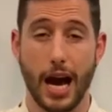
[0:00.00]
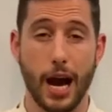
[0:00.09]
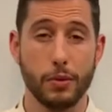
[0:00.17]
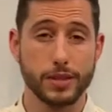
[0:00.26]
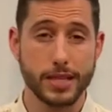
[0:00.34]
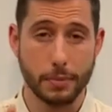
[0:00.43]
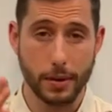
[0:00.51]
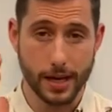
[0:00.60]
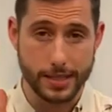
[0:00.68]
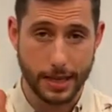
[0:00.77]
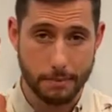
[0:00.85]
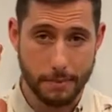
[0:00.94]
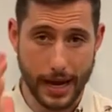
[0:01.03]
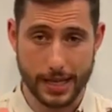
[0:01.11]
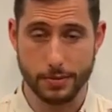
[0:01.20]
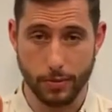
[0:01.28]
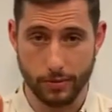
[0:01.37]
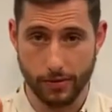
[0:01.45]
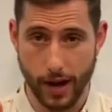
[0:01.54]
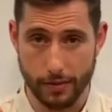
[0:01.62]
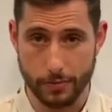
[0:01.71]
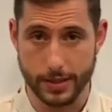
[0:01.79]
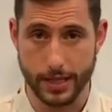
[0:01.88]
I would say personally maximum
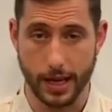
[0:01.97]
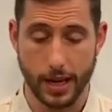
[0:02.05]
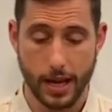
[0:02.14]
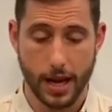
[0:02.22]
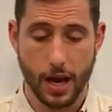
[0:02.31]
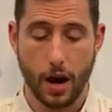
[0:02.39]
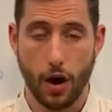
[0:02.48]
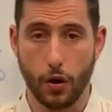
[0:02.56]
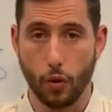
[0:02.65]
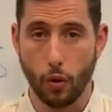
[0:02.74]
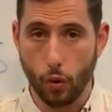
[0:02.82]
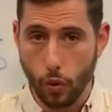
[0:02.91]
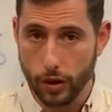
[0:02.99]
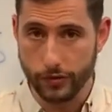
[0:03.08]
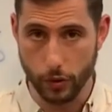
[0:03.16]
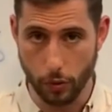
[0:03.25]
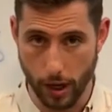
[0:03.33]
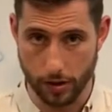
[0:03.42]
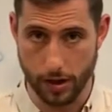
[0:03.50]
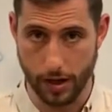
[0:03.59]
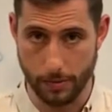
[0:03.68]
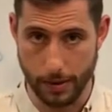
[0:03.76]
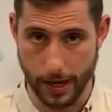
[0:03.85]
five percent on all of your wild
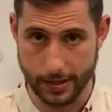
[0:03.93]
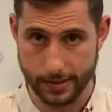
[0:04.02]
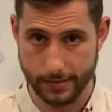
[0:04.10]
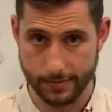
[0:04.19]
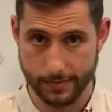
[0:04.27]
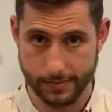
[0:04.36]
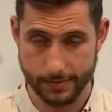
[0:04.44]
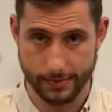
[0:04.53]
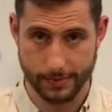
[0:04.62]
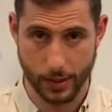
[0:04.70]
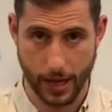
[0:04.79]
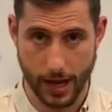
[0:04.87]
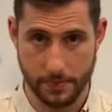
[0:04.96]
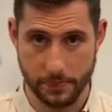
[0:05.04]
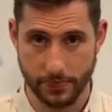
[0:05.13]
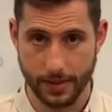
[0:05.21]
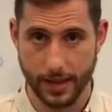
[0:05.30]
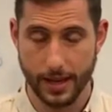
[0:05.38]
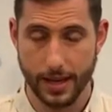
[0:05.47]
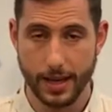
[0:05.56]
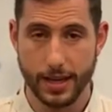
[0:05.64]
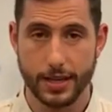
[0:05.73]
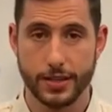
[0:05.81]
card bets. Okay,
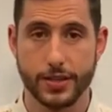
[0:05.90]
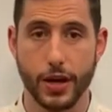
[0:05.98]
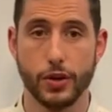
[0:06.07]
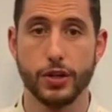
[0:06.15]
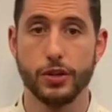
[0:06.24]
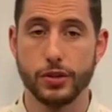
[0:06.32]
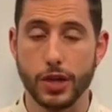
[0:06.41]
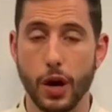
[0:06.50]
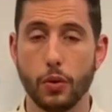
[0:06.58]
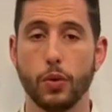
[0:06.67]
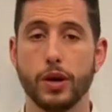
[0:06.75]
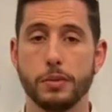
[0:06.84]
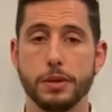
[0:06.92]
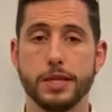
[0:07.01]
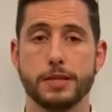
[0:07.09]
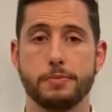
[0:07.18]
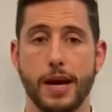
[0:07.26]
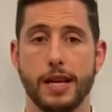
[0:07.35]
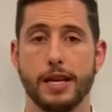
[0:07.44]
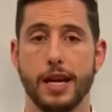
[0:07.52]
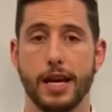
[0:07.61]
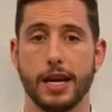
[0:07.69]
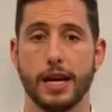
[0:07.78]
so you don't want to be
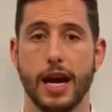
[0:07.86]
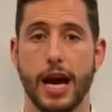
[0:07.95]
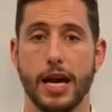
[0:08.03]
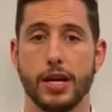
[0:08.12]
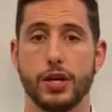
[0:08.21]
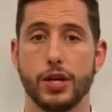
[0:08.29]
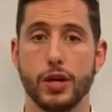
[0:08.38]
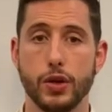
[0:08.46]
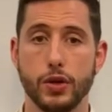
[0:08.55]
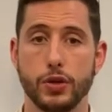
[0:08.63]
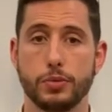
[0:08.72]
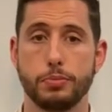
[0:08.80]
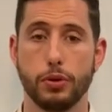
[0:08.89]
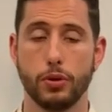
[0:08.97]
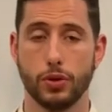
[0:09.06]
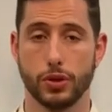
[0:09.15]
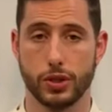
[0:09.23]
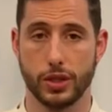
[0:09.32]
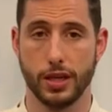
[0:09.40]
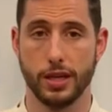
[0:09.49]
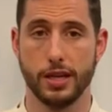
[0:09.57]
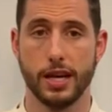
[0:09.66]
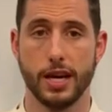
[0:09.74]
spending a huge
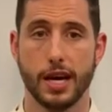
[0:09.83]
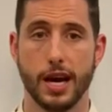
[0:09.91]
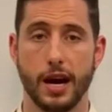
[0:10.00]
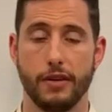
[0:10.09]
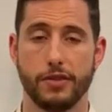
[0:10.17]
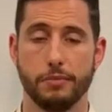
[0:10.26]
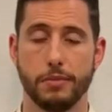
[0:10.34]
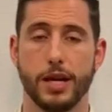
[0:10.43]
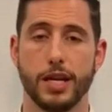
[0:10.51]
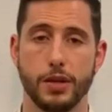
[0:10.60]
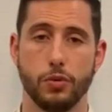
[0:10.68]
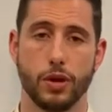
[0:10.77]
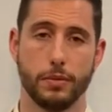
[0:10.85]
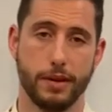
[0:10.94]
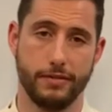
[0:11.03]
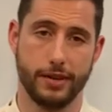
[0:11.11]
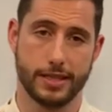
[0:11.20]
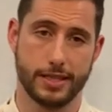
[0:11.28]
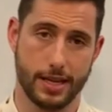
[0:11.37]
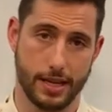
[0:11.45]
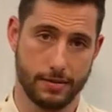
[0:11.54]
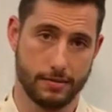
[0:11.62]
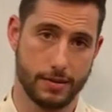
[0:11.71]
portion of the money you want to be
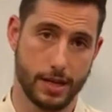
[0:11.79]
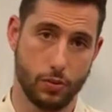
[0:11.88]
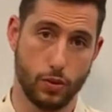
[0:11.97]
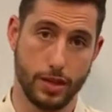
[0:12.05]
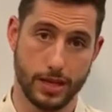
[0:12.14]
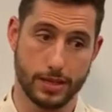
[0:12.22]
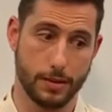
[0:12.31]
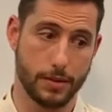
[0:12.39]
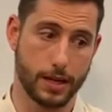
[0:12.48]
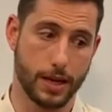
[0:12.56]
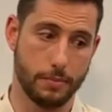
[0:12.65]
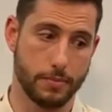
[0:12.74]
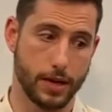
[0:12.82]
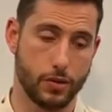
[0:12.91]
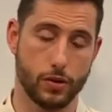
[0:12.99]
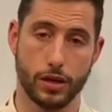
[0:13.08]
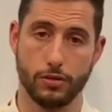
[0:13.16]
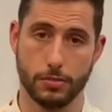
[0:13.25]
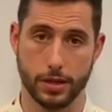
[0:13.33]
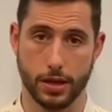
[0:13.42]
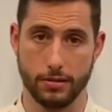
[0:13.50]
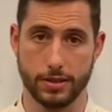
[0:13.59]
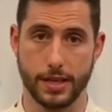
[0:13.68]
investing in within something like Bitcoin and
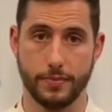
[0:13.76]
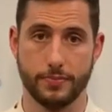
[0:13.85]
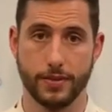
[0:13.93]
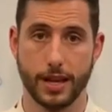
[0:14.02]
cryptocurrency.